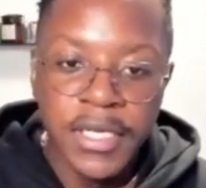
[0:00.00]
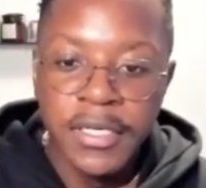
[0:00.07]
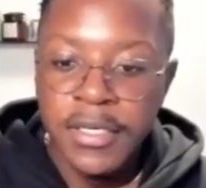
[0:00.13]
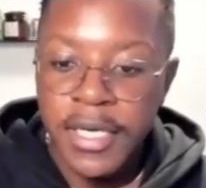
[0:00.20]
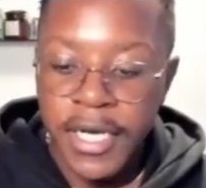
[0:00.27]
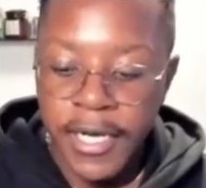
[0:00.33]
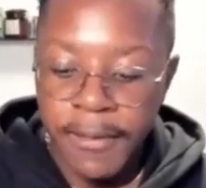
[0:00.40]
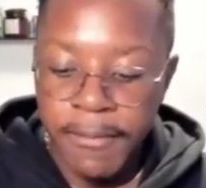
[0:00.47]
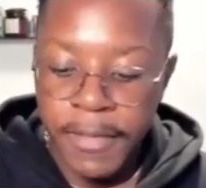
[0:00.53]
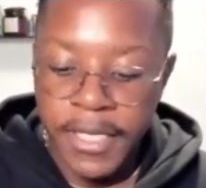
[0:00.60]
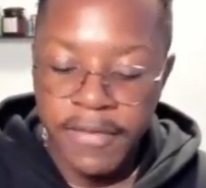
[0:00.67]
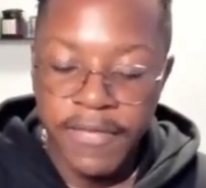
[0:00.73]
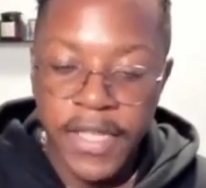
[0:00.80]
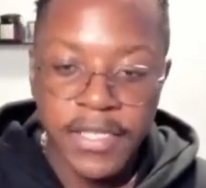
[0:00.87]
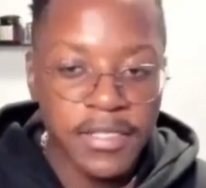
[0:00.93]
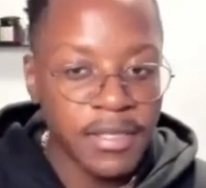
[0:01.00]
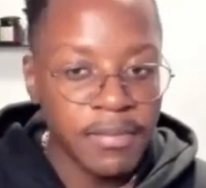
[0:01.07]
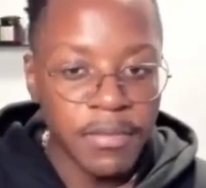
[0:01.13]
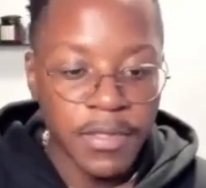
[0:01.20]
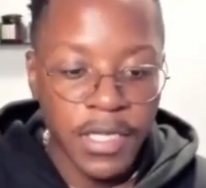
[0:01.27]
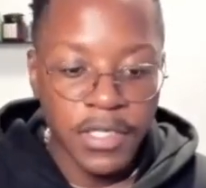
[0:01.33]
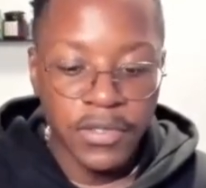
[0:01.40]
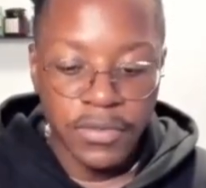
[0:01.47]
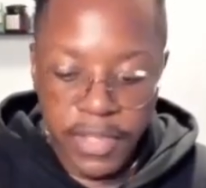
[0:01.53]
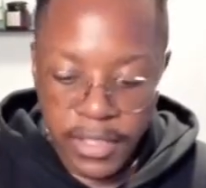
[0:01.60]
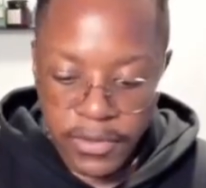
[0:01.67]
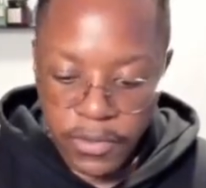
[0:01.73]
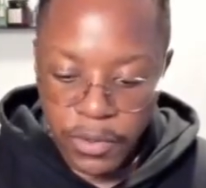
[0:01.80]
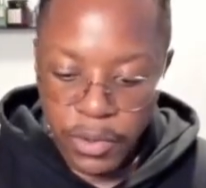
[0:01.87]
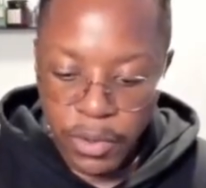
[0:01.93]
And if that's something that you'd like to know